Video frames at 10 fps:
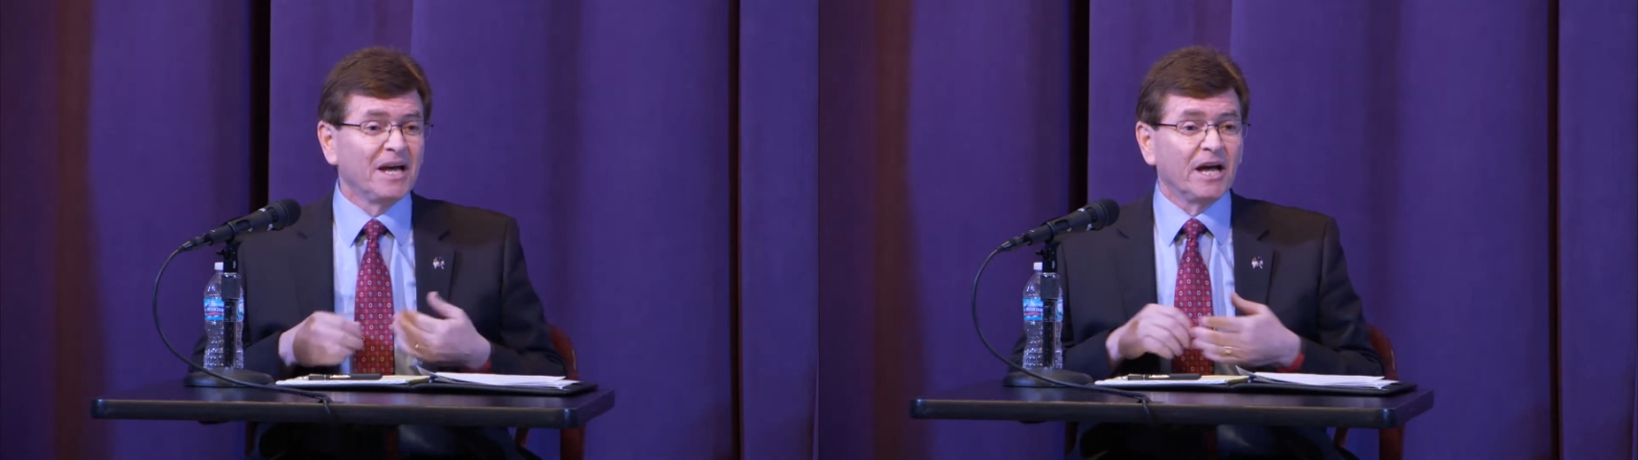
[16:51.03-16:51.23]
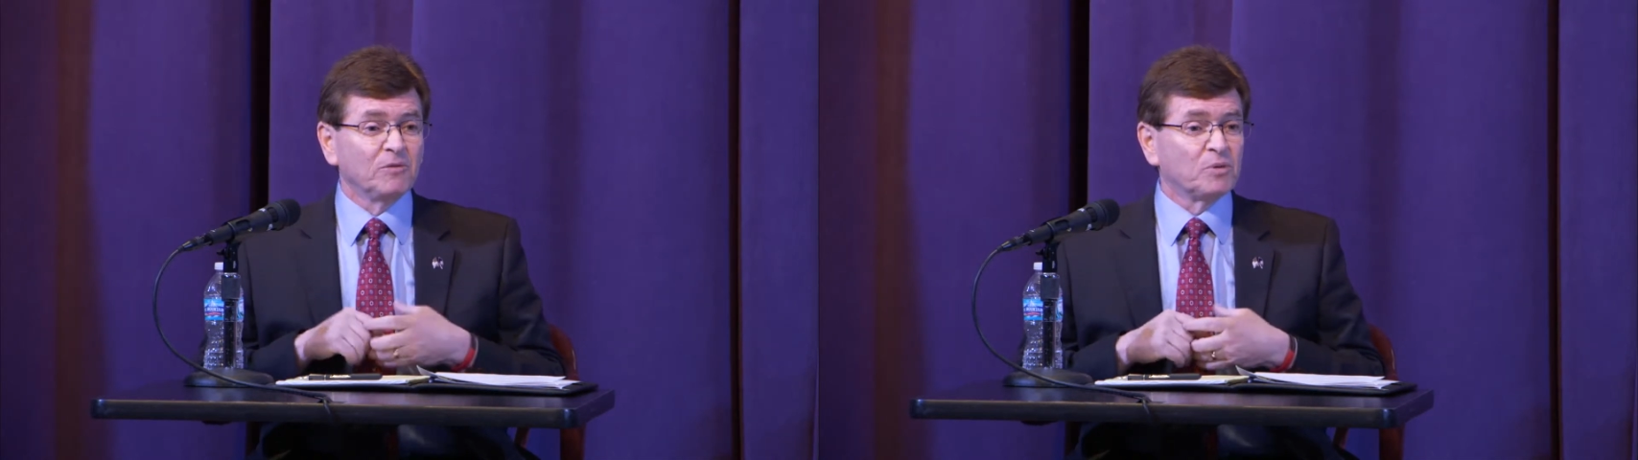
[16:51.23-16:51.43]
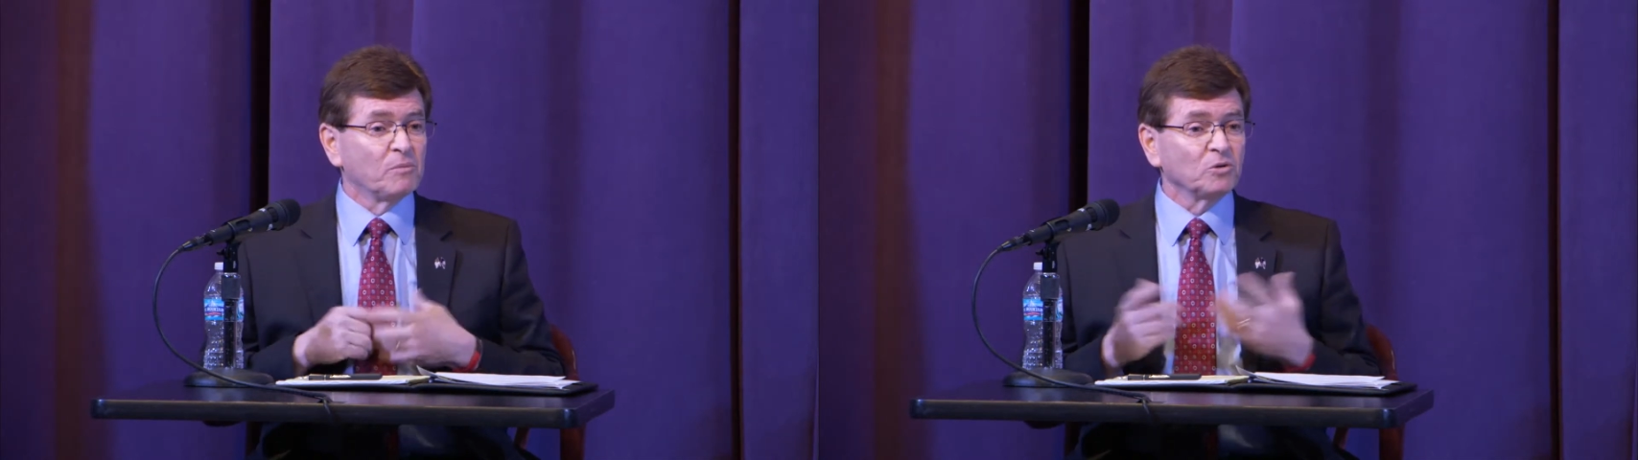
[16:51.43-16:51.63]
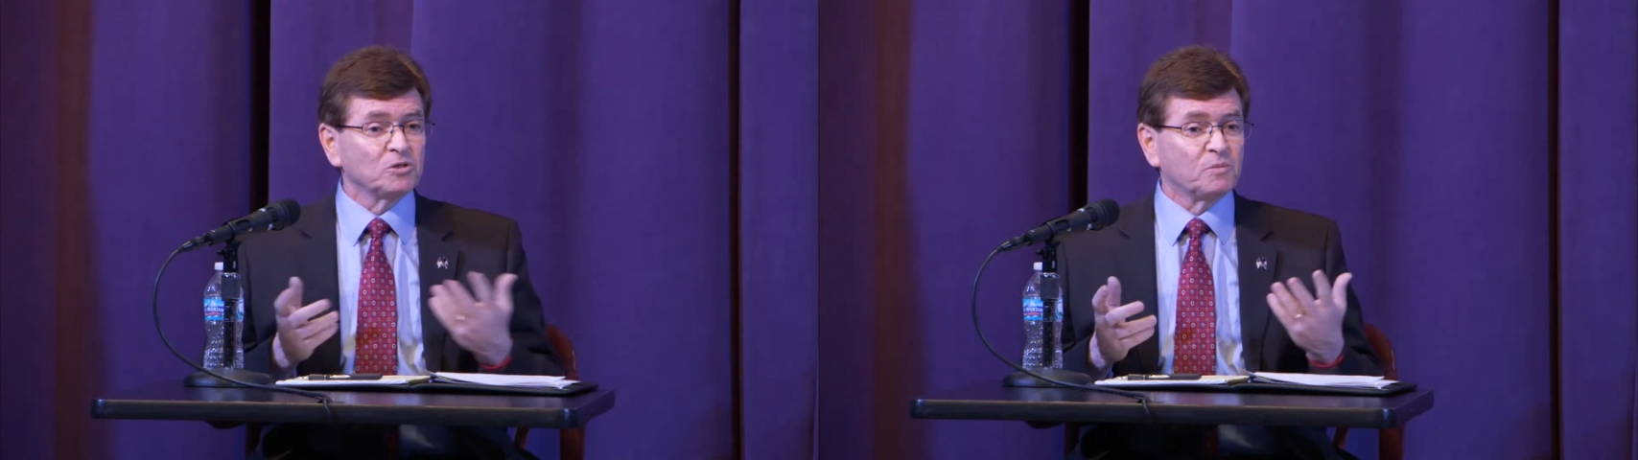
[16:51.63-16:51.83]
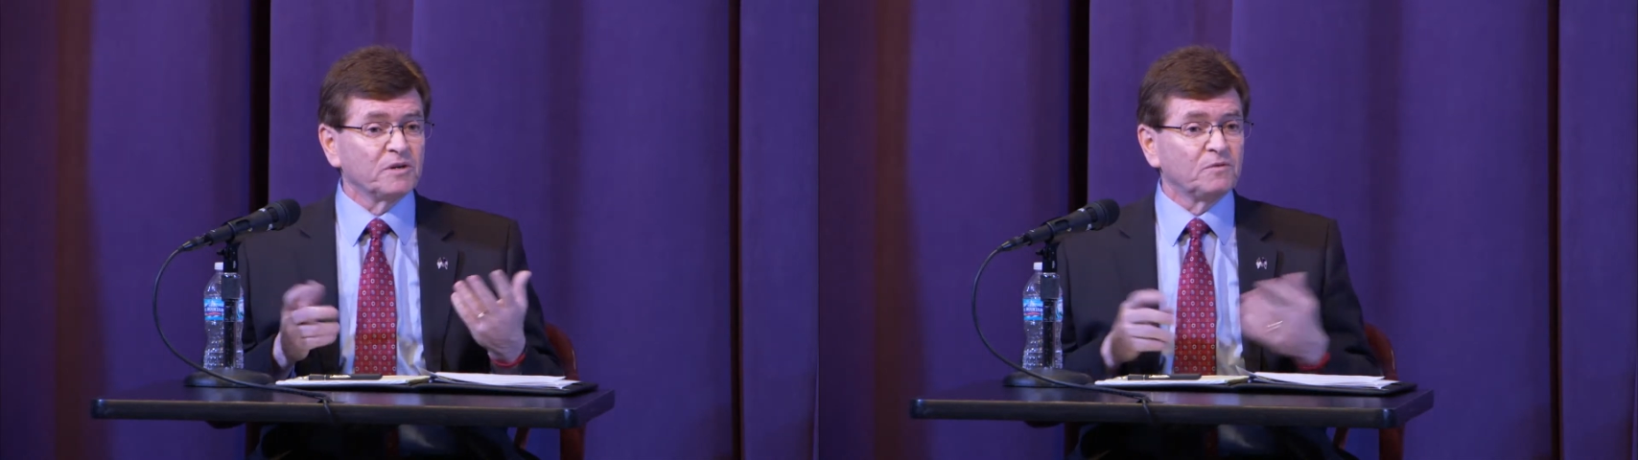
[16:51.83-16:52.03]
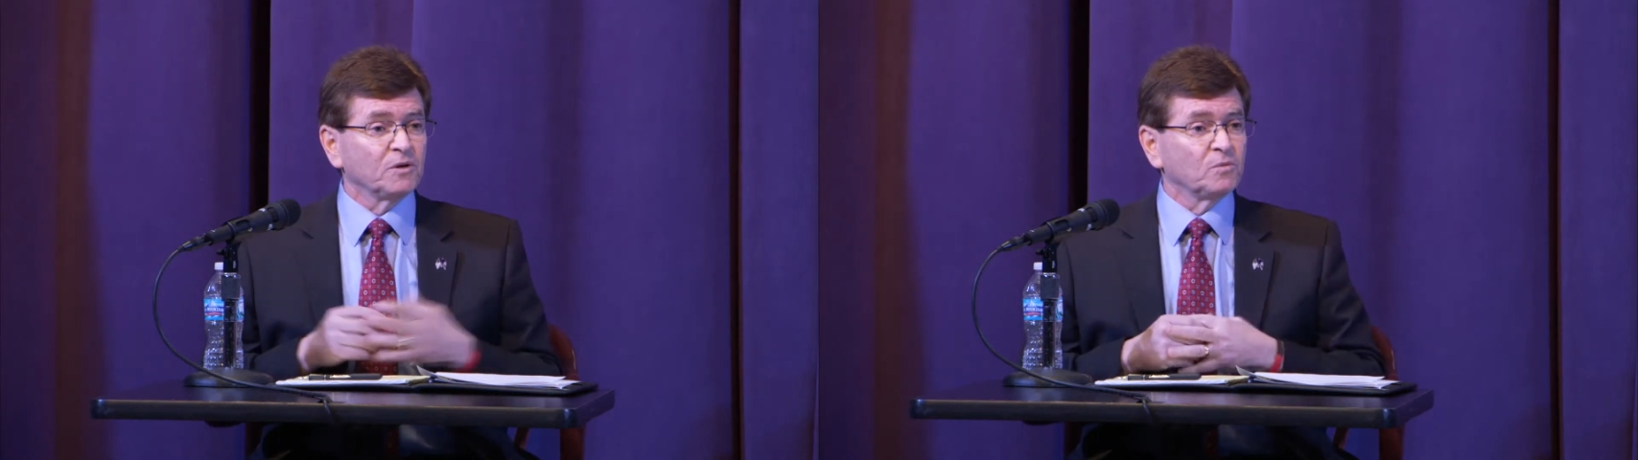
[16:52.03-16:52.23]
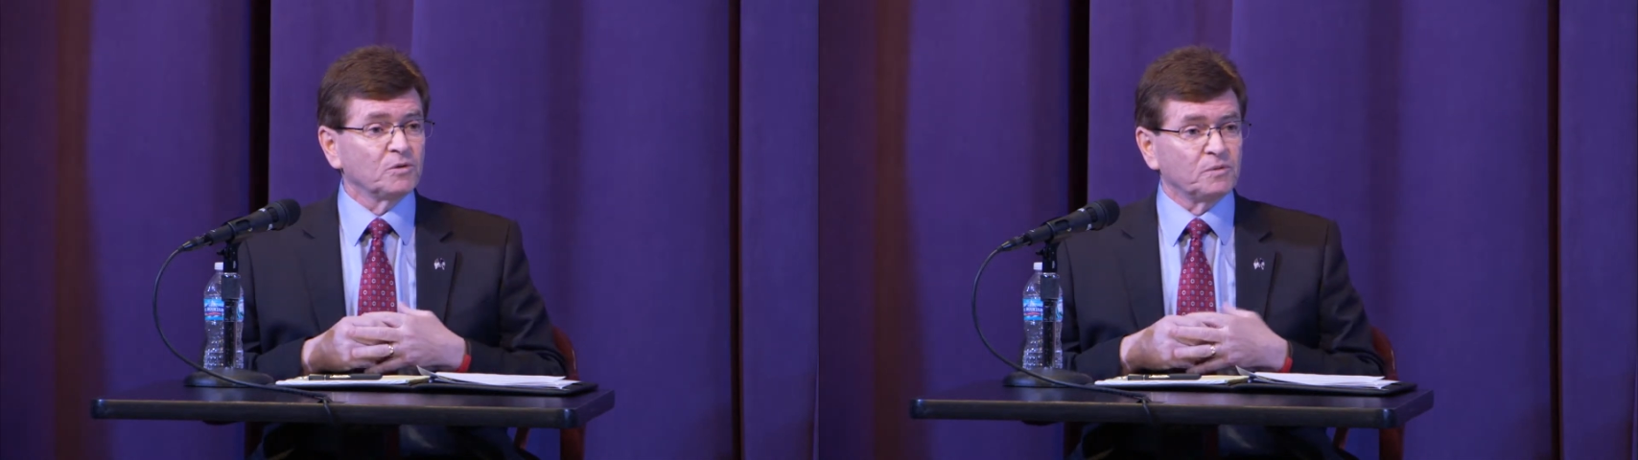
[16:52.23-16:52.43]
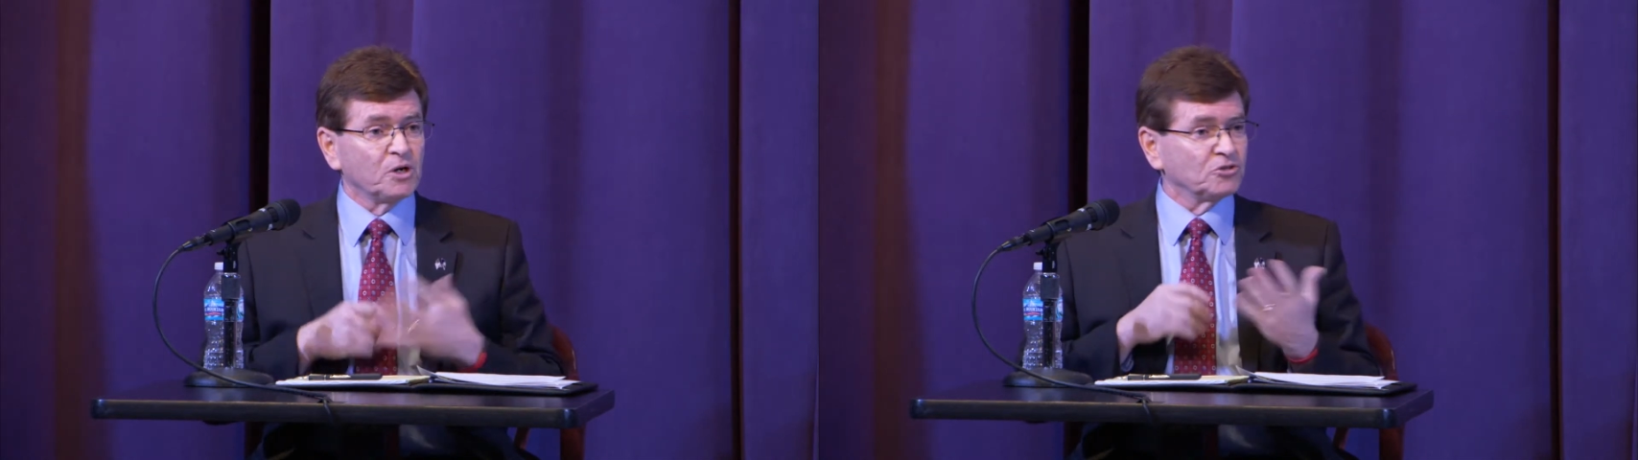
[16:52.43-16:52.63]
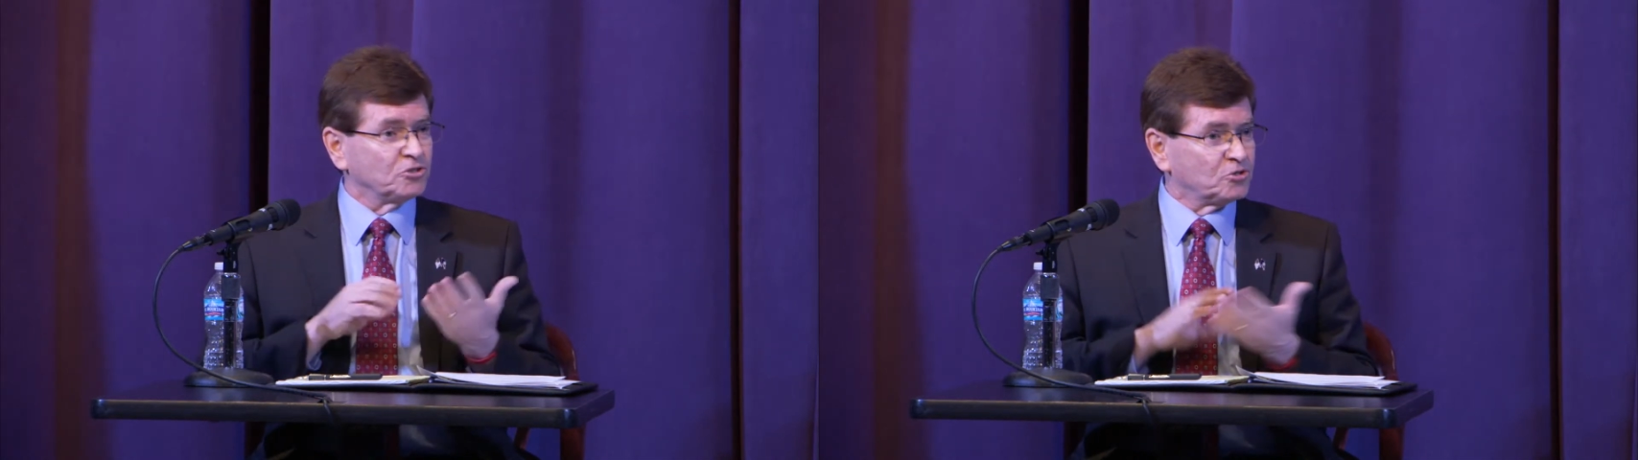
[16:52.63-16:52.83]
and promote Springfield with regards to